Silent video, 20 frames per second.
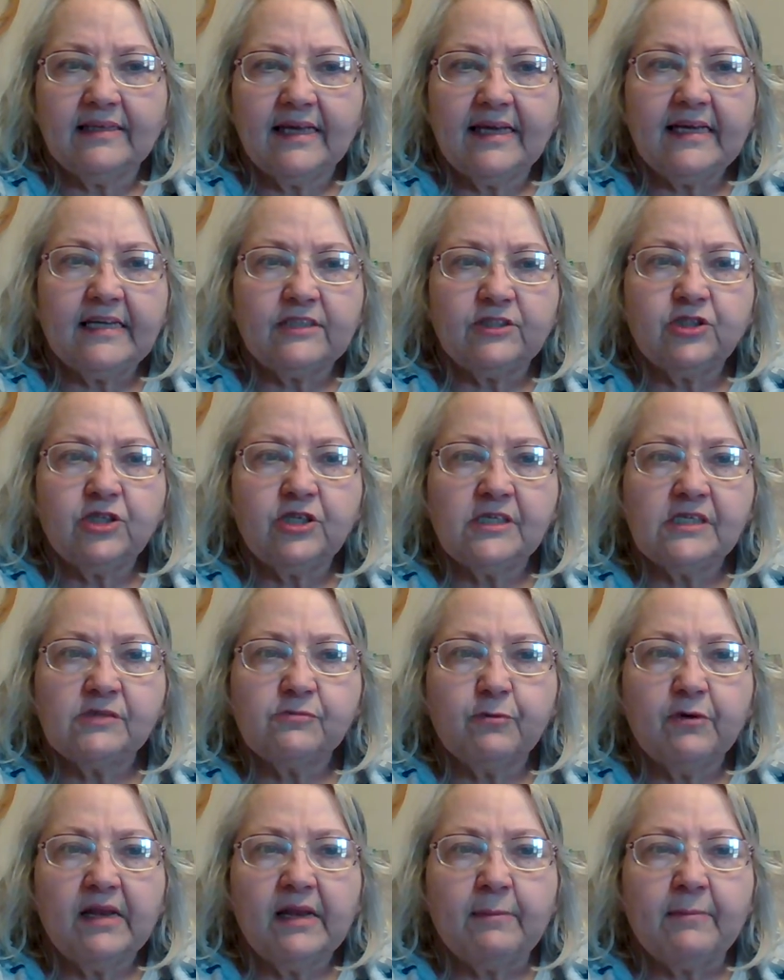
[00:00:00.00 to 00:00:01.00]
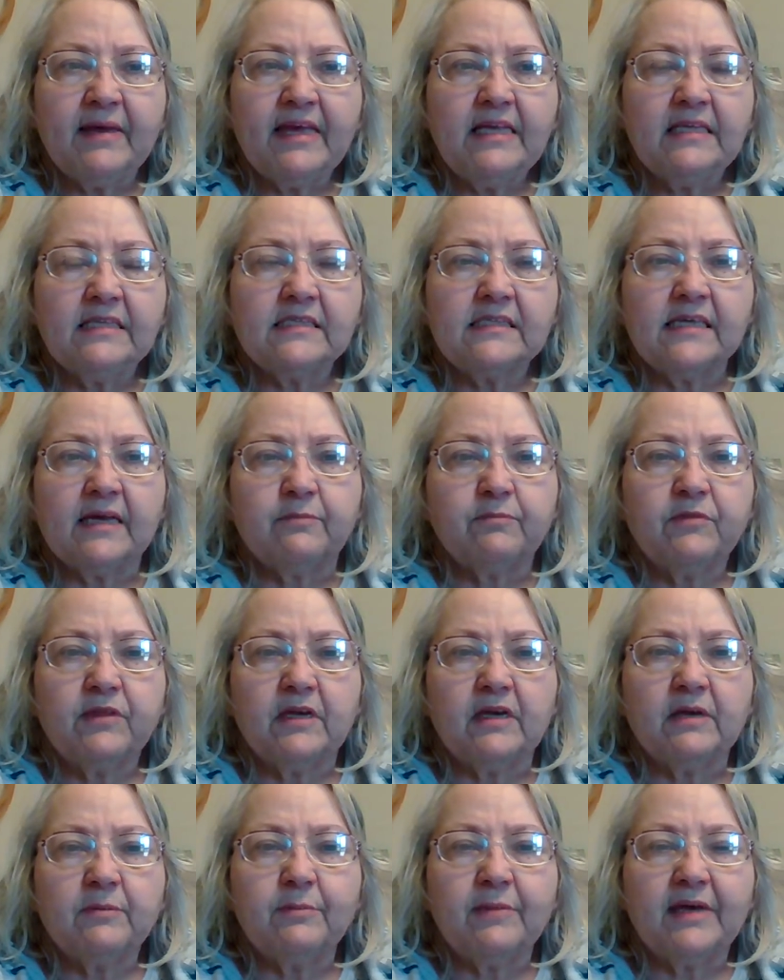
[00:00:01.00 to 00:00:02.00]
it just really means
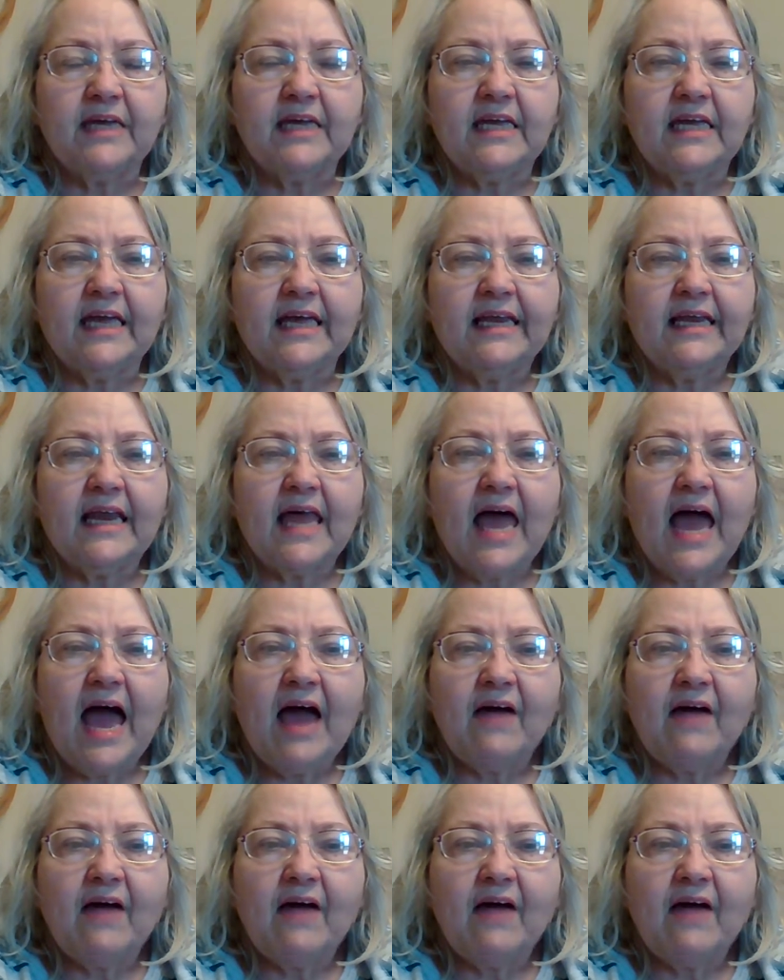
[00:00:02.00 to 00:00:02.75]
something to me. And